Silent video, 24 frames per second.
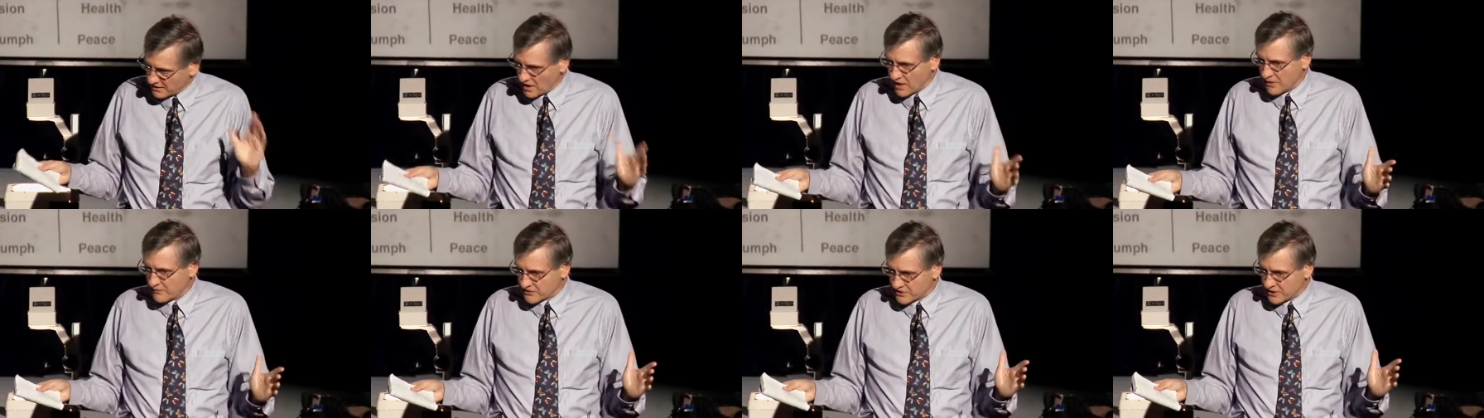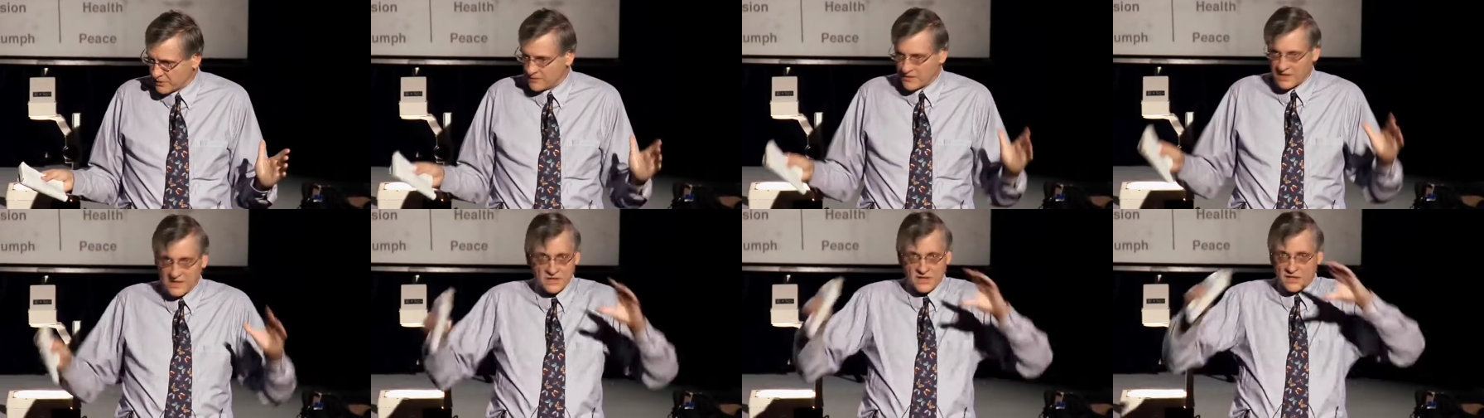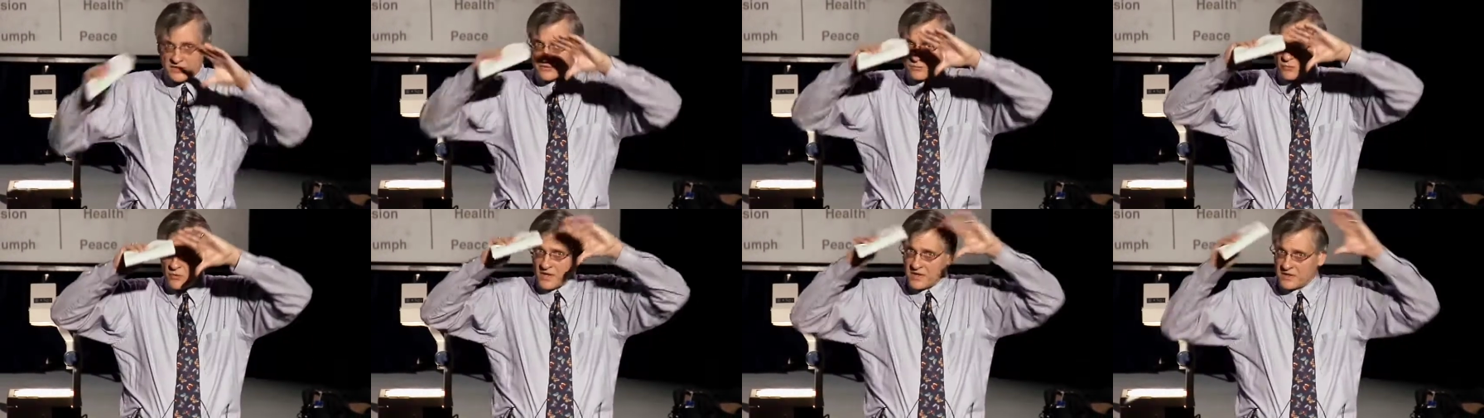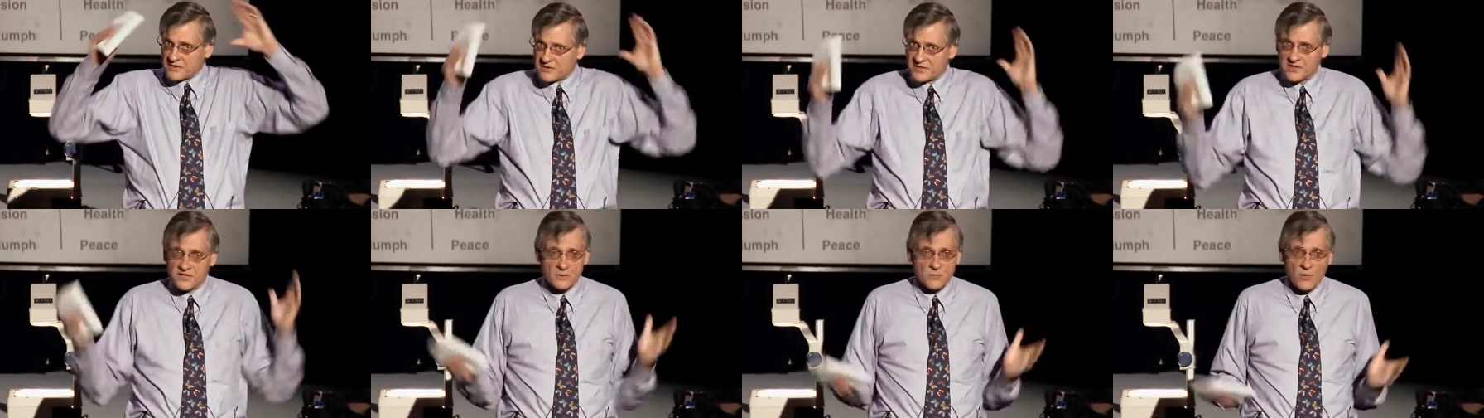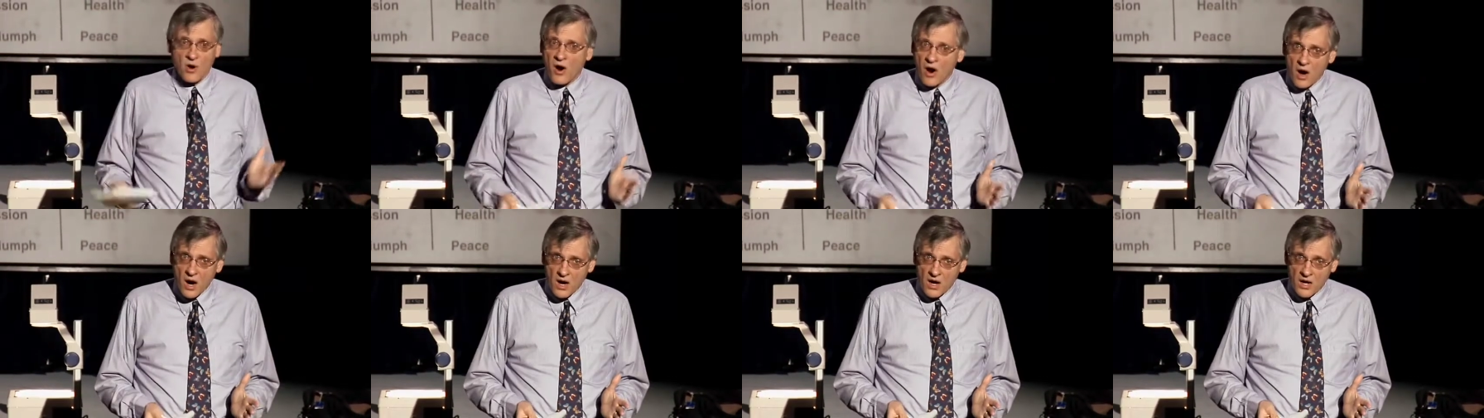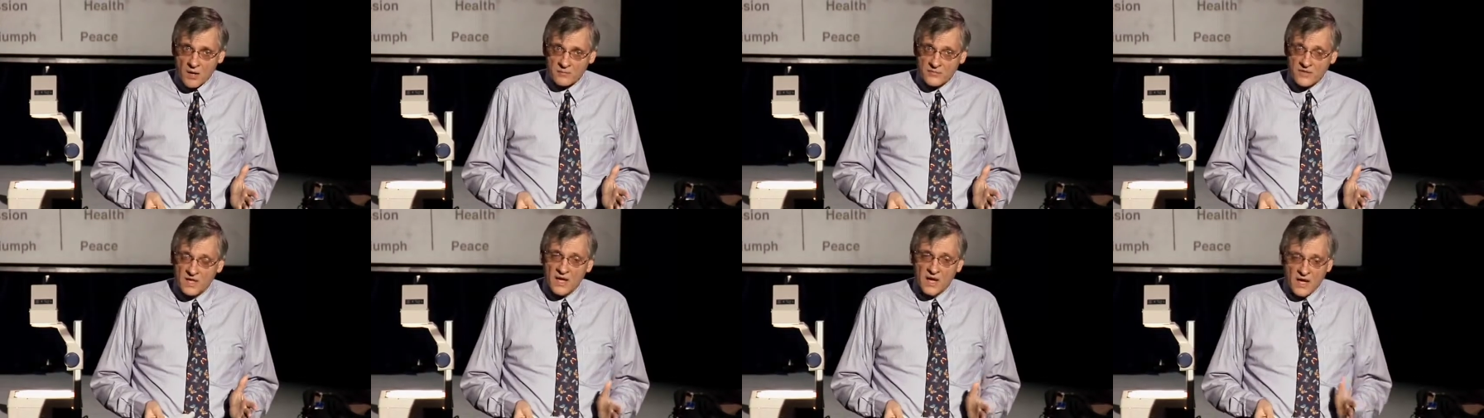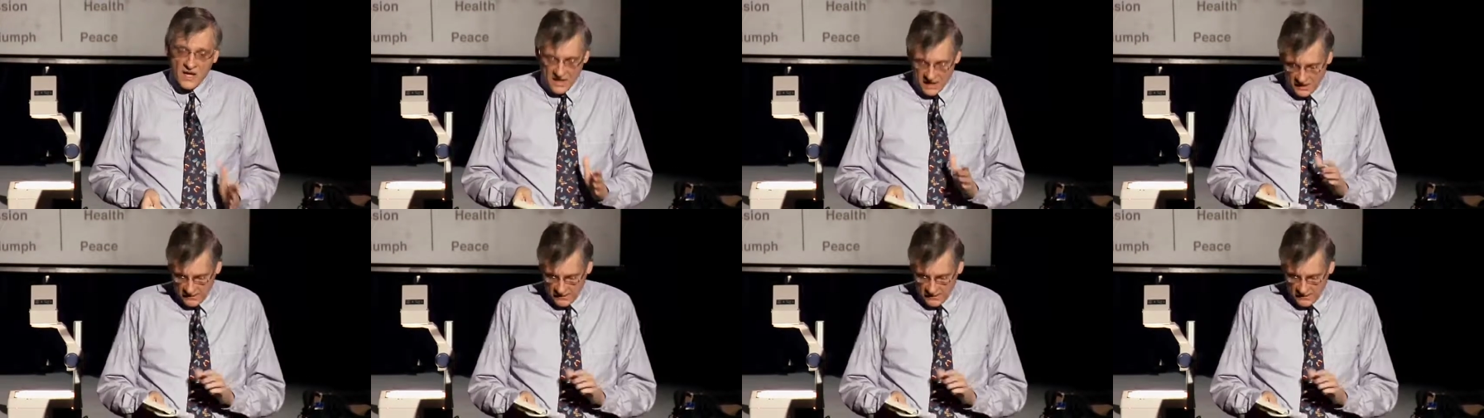he loves him and doesn't want to see him harmed.